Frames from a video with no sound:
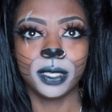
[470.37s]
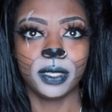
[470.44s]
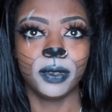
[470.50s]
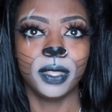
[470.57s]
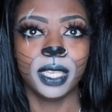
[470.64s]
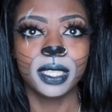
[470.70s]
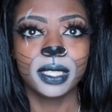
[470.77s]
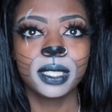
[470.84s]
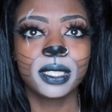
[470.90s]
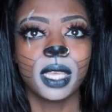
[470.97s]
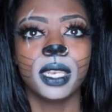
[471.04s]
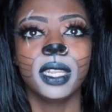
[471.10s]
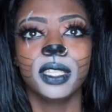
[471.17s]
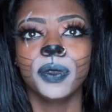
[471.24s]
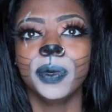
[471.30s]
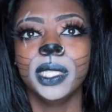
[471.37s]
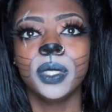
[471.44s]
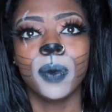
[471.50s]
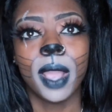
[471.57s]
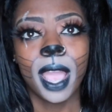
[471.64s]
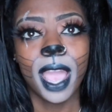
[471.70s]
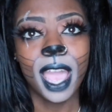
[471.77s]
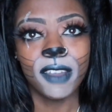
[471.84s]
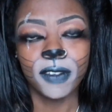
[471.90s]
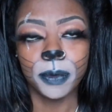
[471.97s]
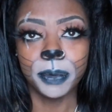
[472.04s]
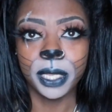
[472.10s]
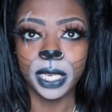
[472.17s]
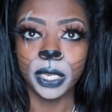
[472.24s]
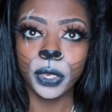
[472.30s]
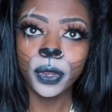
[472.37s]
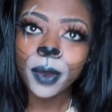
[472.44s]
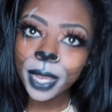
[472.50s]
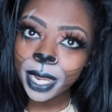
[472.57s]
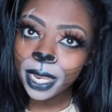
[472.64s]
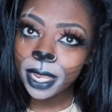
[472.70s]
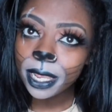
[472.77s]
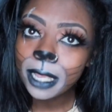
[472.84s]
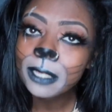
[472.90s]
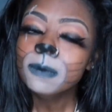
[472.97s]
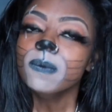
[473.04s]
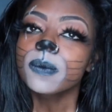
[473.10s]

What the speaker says: so that's another reason why I haven't been doing it.